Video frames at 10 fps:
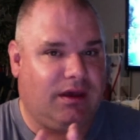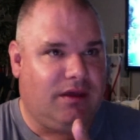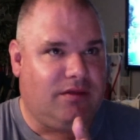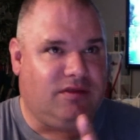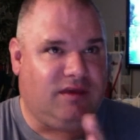
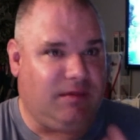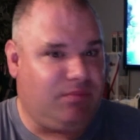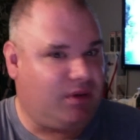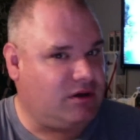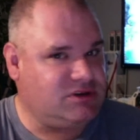The
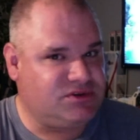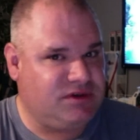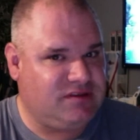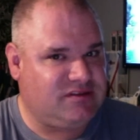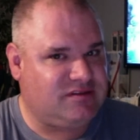ball
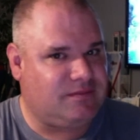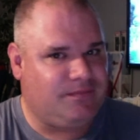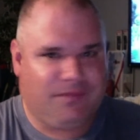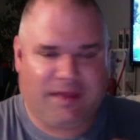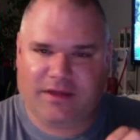joints,
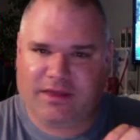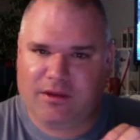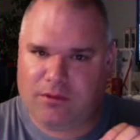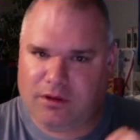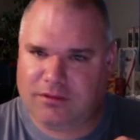now
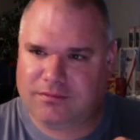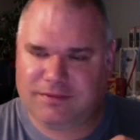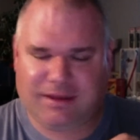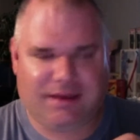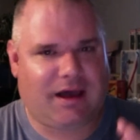
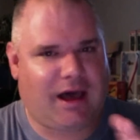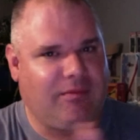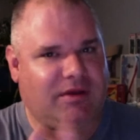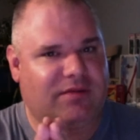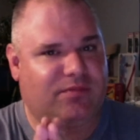
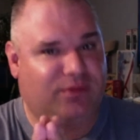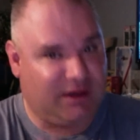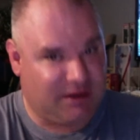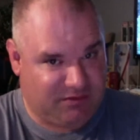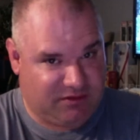I'm going to bring
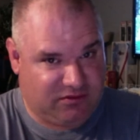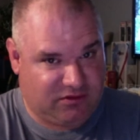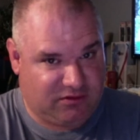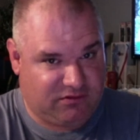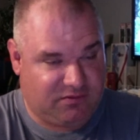it up to the
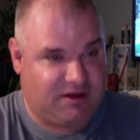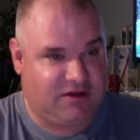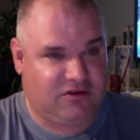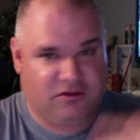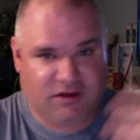service
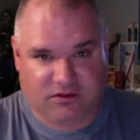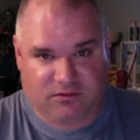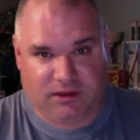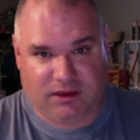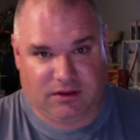manager next
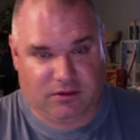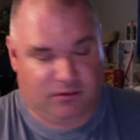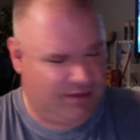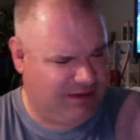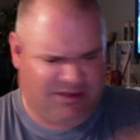week, or
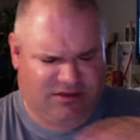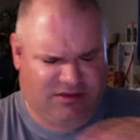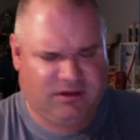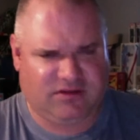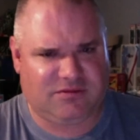maybe this
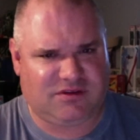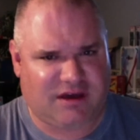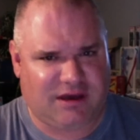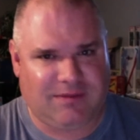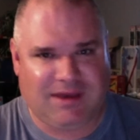week
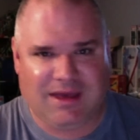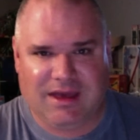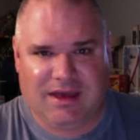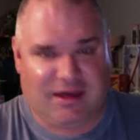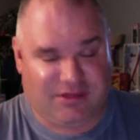sometime.
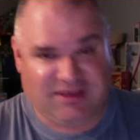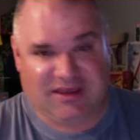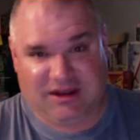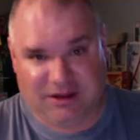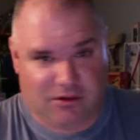I think
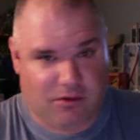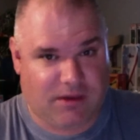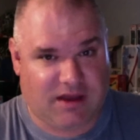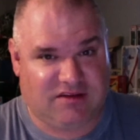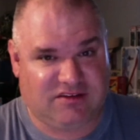they need to go
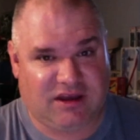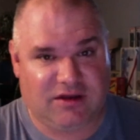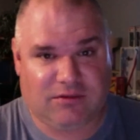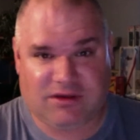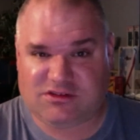around and
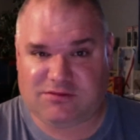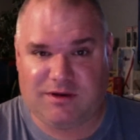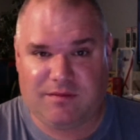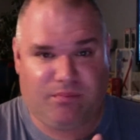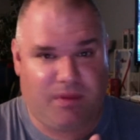tighten the rest of them
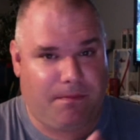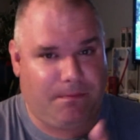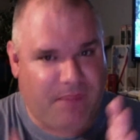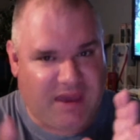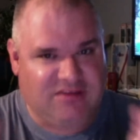up. But
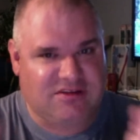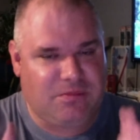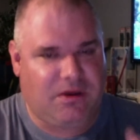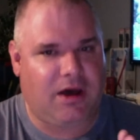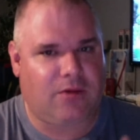based
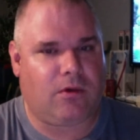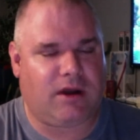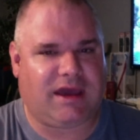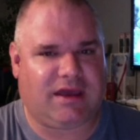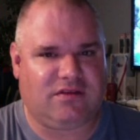upon
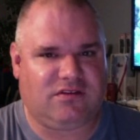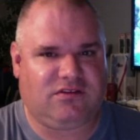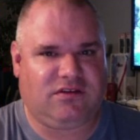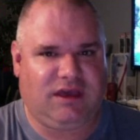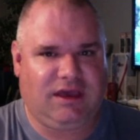what I can
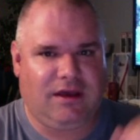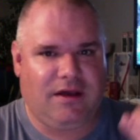see,